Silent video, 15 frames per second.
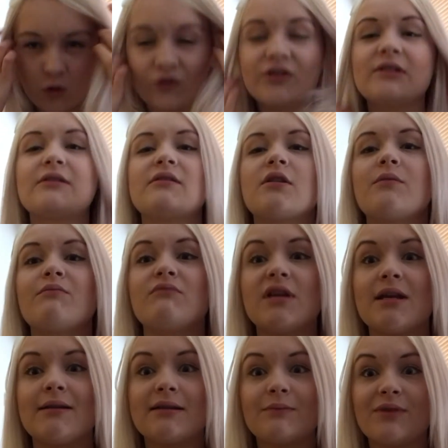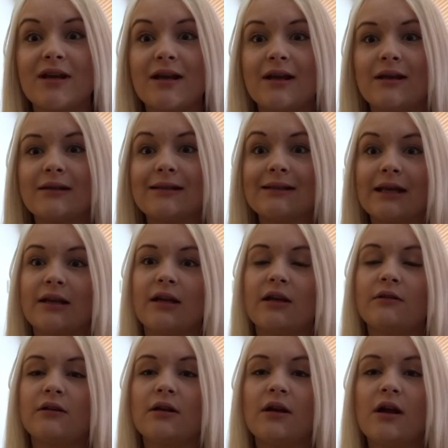wants me to be
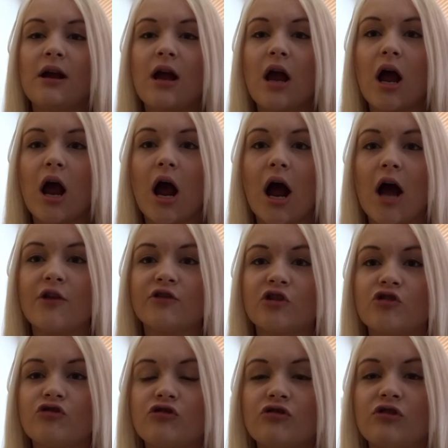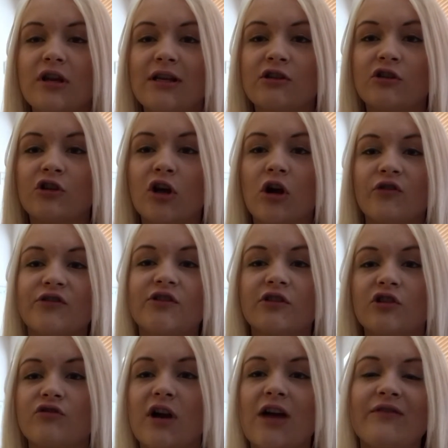skinny, and it's going to
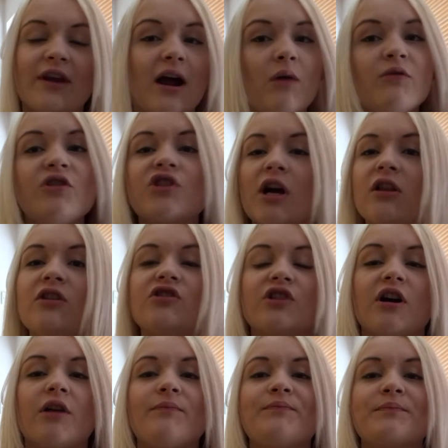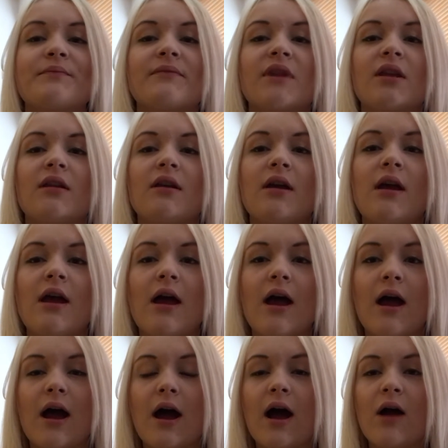constantly drive it. I want to challenge that.
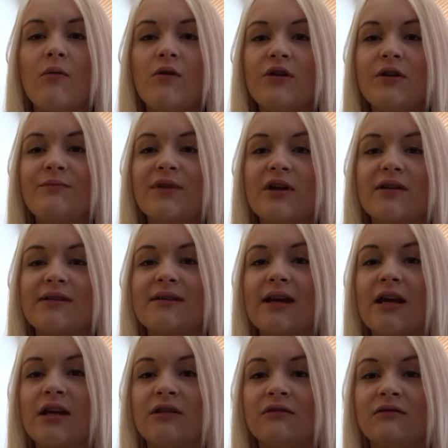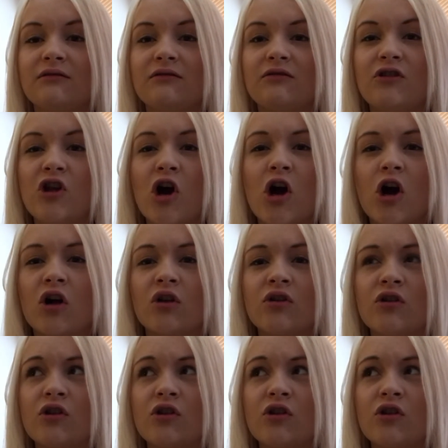I want to be able to say no